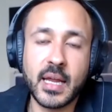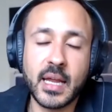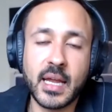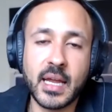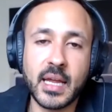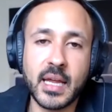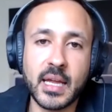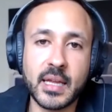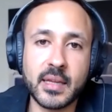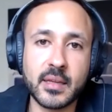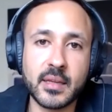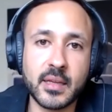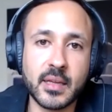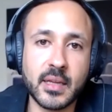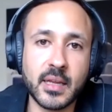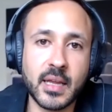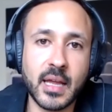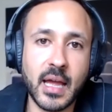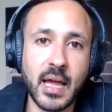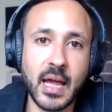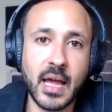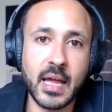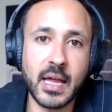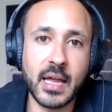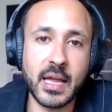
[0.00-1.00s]
And
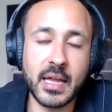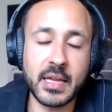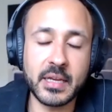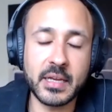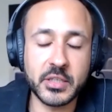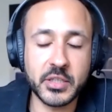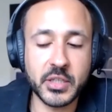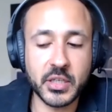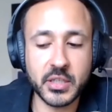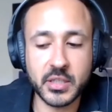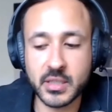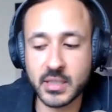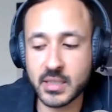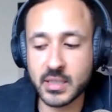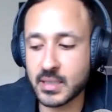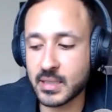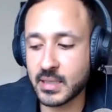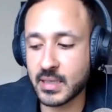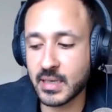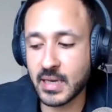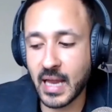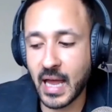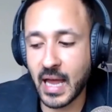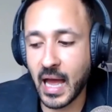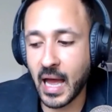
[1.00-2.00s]
just
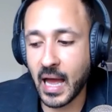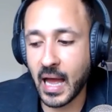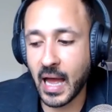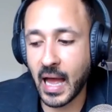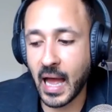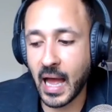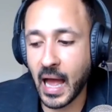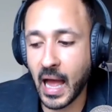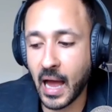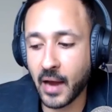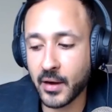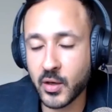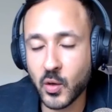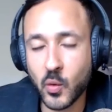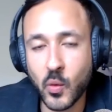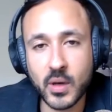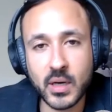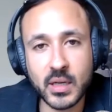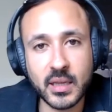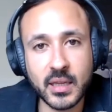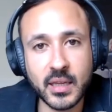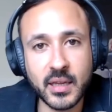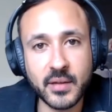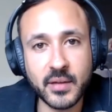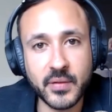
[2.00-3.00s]
how do you want
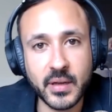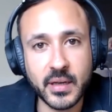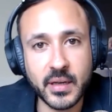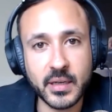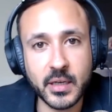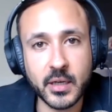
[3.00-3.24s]
to live it?